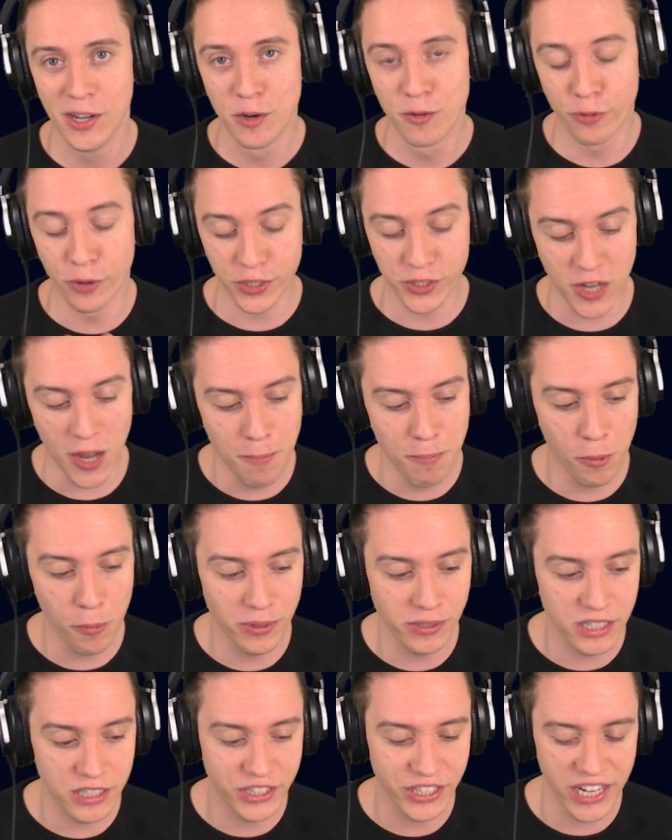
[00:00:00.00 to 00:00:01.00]
For example,
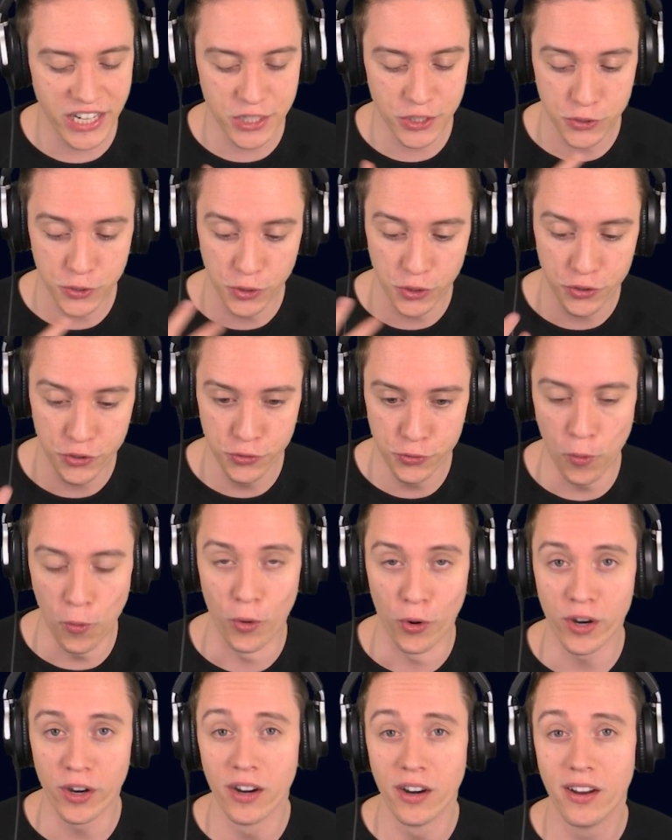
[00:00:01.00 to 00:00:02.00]
with the changes to the
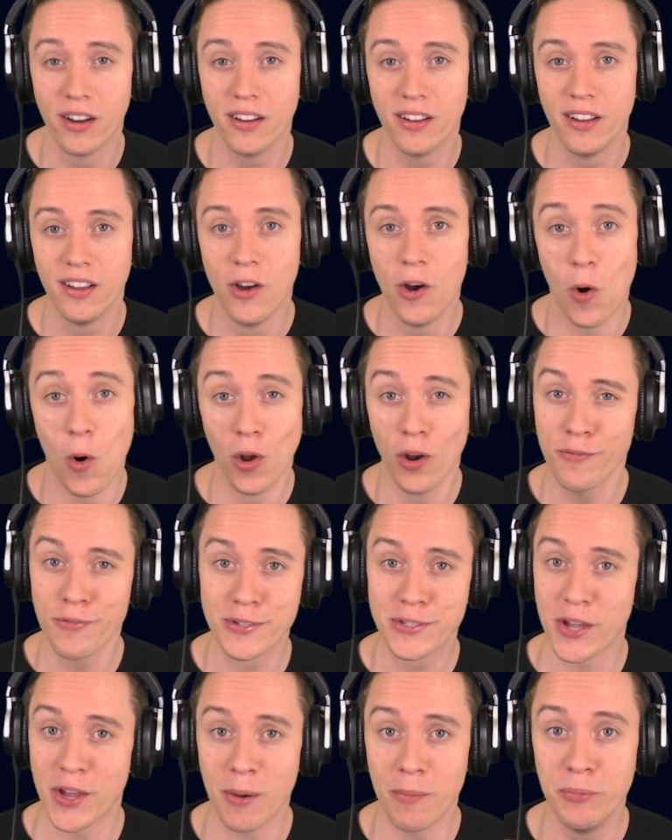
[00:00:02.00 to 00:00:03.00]
Thor, all of
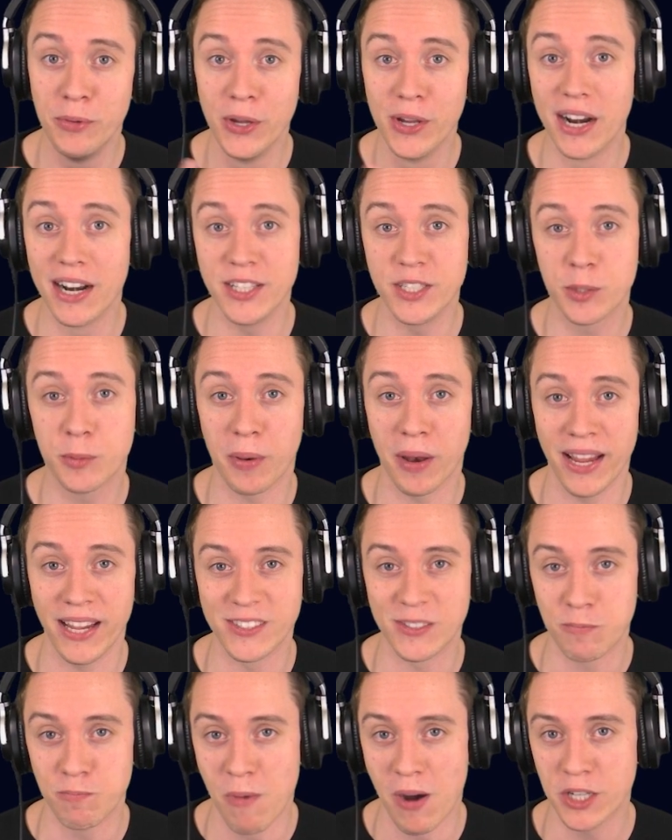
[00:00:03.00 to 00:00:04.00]
a sudden, Mutalisk play
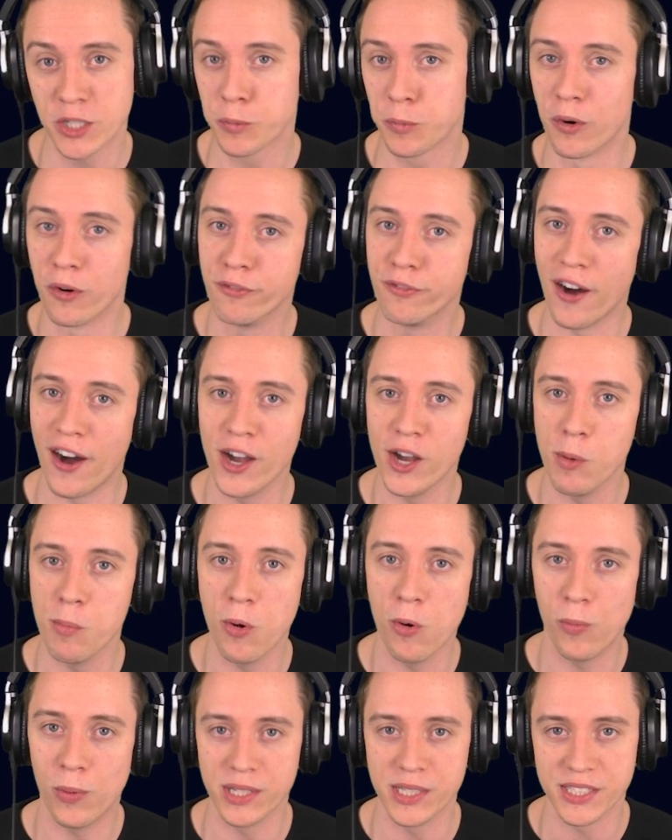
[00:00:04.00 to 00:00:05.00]
is much more
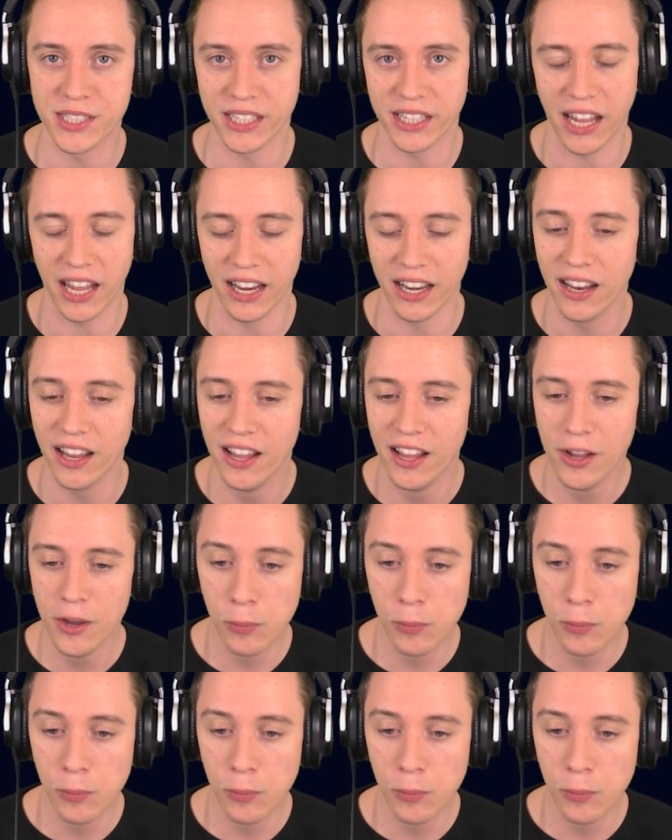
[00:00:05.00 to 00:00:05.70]
viable once again.